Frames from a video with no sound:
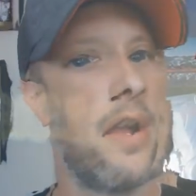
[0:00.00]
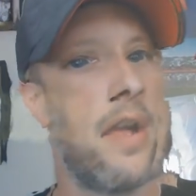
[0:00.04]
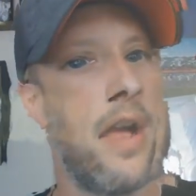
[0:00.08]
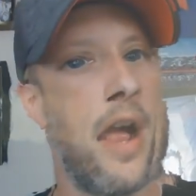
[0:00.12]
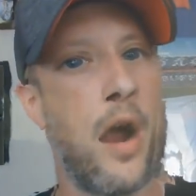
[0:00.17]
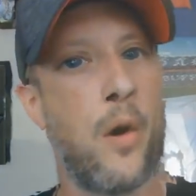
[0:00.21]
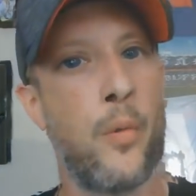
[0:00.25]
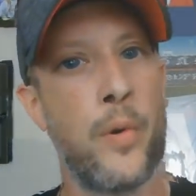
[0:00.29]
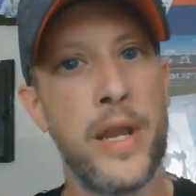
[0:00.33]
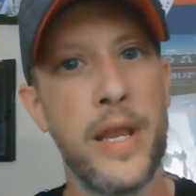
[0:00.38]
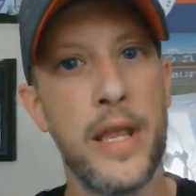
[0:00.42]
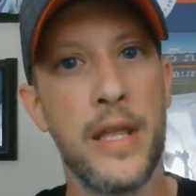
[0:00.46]

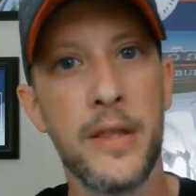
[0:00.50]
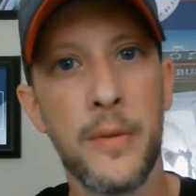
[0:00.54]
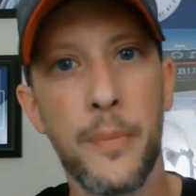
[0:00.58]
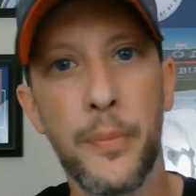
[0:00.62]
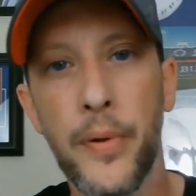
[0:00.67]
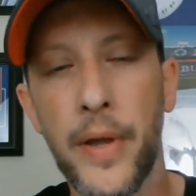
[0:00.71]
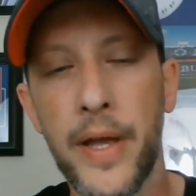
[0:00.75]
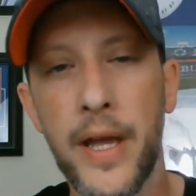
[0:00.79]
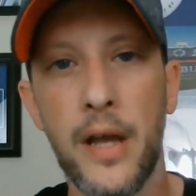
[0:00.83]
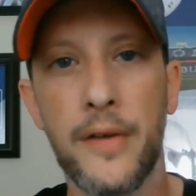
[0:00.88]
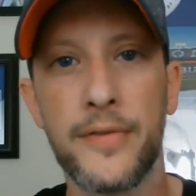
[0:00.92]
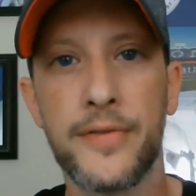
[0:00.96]
Are we in the
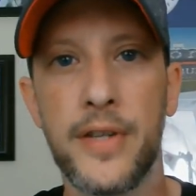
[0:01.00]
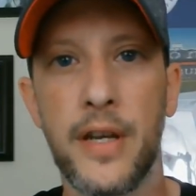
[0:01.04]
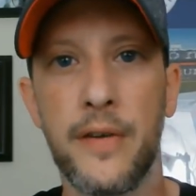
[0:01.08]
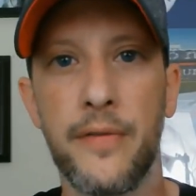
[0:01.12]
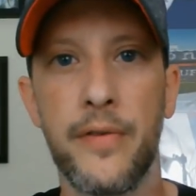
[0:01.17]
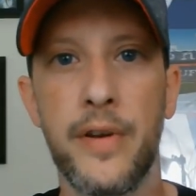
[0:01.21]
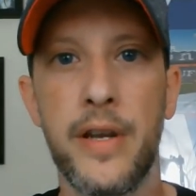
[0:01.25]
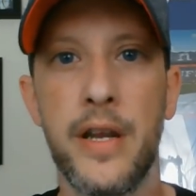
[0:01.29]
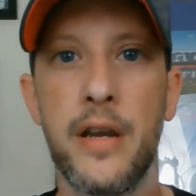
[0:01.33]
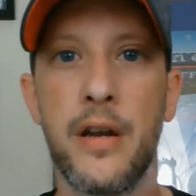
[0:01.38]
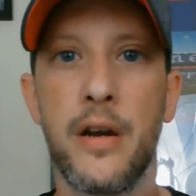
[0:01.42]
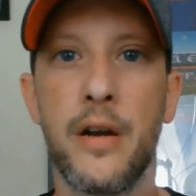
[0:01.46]
playoffs
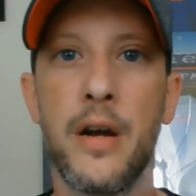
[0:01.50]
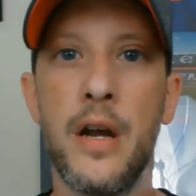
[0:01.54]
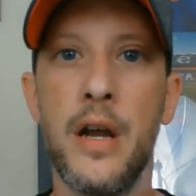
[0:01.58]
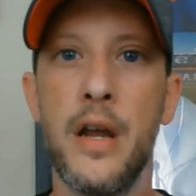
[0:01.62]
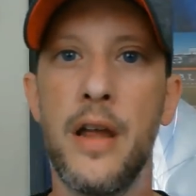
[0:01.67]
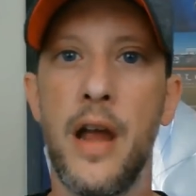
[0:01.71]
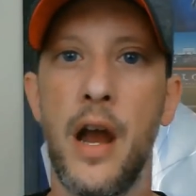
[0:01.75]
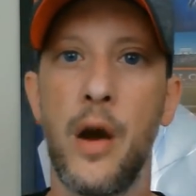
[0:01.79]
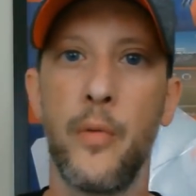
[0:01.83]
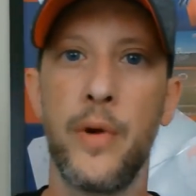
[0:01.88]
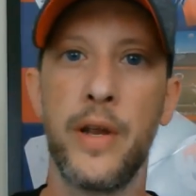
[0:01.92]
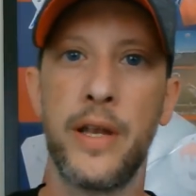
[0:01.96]
every year?
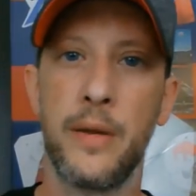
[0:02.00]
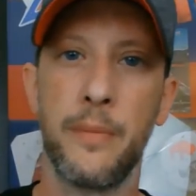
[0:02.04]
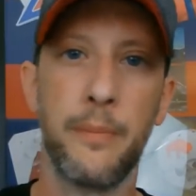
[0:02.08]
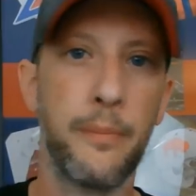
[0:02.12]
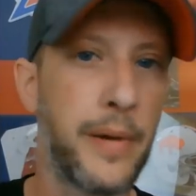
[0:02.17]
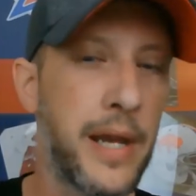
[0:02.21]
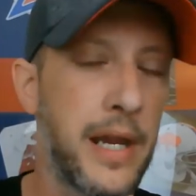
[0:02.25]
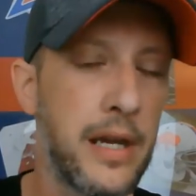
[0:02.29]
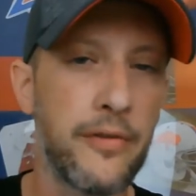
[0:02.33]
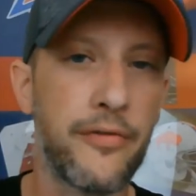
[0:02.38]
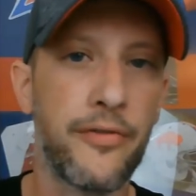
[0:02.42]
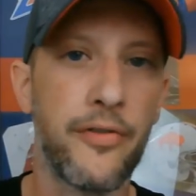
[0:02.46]
Are we
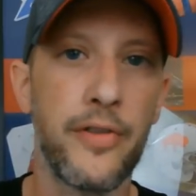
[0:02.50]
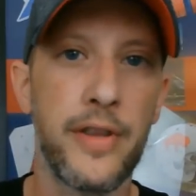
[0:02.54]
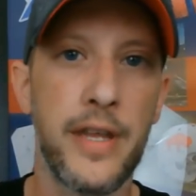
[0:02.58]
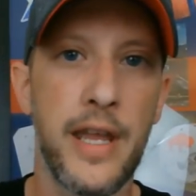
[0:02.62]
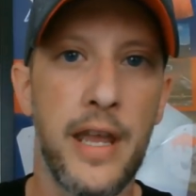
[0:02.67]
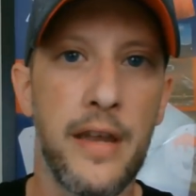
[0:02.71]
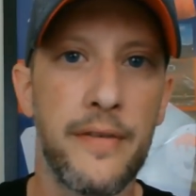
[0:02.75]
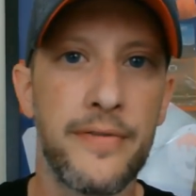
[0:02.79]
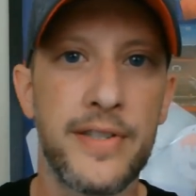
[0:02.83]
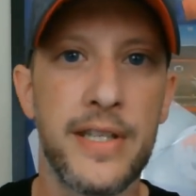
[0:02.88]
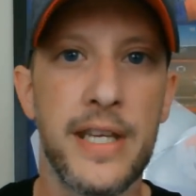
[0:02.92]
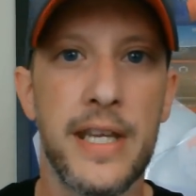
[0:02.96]
competing for
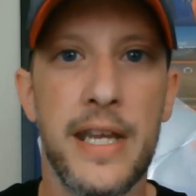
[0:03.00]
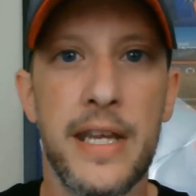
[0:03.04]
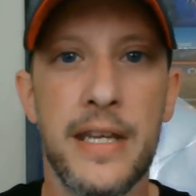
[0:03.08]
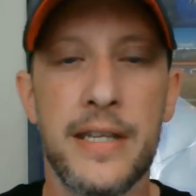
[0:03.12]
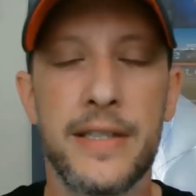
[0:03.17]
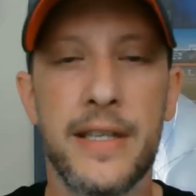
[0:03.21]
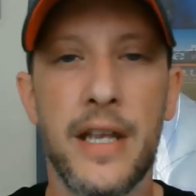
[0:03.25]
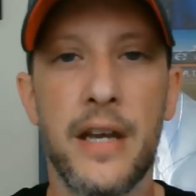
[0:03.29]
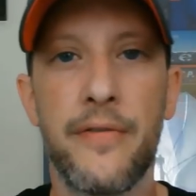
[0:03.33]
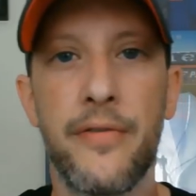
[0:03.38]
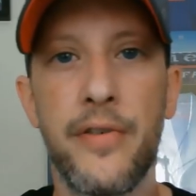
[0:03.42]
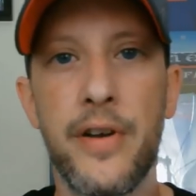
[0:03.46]
the AFC
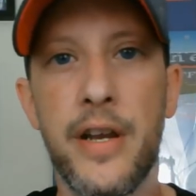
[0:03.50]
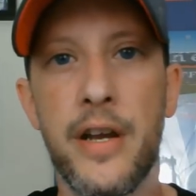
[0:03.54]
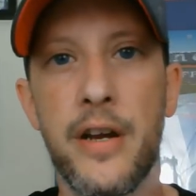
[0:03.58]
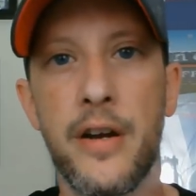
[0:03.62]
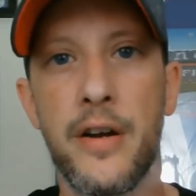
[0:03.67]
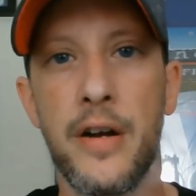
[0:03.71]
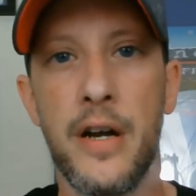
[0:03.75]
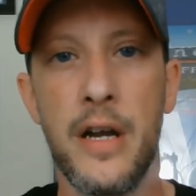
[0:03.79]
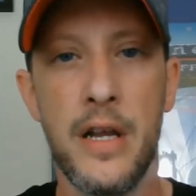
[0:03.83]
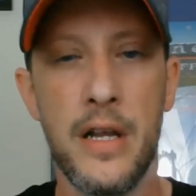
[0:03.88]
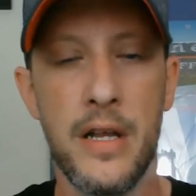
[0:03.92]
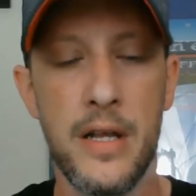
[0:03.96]
East every
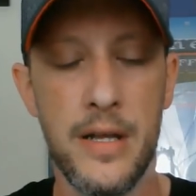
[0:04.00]
year?